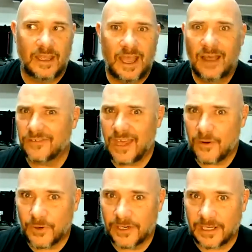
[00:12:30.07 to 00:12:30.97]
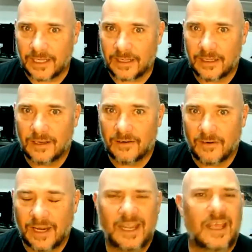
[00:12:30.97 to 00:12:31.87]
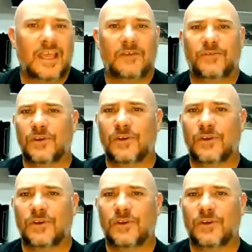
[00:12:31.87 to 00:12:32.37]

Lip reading: How's that working, right? If you're